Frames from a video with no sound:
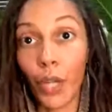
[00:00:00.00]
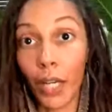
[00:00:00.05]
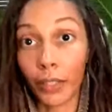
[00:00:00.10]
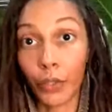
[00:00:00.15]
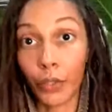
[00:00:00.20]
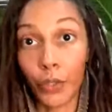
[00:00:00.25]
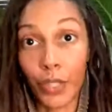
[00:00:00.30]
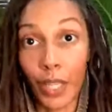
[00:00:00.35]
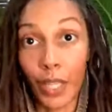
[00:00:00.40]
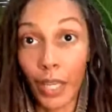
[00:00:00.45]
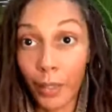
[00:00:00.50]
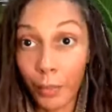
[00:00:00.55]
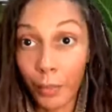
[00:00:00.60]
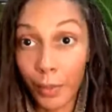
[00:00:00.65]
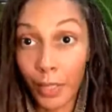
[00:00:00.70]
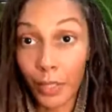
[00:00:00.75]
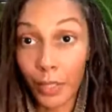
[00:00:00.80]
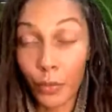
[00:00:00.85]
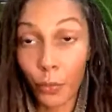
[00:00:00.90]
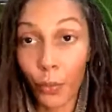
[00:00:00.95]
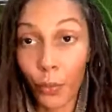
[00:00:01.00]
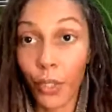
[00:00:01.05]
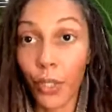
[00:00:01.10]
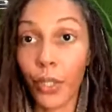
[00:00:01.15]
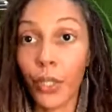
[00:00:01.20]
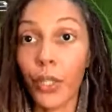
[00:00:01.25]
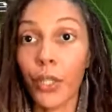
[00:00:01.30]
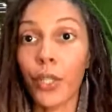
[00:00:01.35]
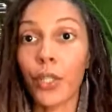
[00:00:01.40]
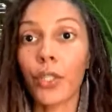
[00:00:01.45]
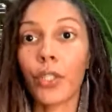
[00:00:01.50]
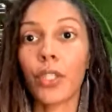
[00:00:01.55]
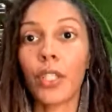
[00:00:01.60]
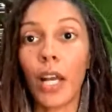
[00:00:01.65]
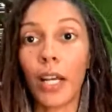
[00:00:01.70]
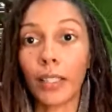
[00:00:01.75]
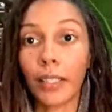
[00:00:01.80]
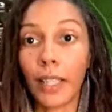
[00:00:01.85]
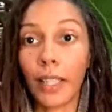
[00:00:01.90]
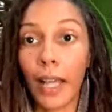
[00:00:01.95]
Dr. Savi's words,
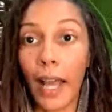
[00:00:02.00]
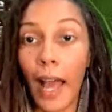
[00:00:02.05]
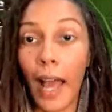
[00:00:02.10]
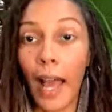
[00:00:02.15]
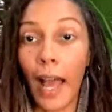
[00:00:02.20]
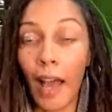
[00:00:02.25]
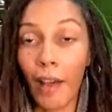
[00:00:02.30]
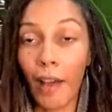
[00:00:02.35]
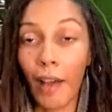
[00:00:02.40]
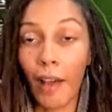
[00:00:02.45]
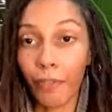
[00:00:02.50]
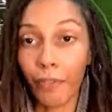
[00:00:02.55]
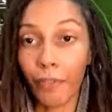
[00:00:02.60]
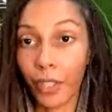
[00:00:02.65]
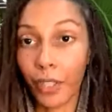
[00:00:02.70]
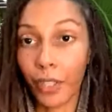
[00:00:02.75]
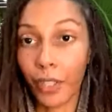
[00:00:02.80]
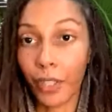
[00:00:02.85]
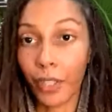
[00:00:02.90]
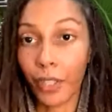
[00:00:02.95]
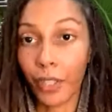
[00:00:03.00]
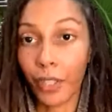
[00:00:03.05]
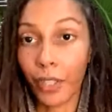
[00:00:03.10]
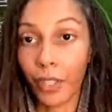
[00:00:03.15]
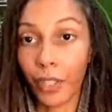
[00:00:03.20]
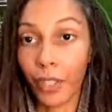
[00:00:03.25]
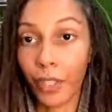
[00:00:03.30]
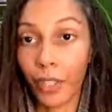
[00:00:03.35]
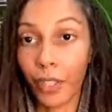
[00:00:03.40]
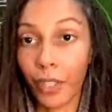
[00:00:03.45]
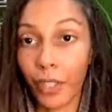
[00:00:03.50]
Dr. Africa,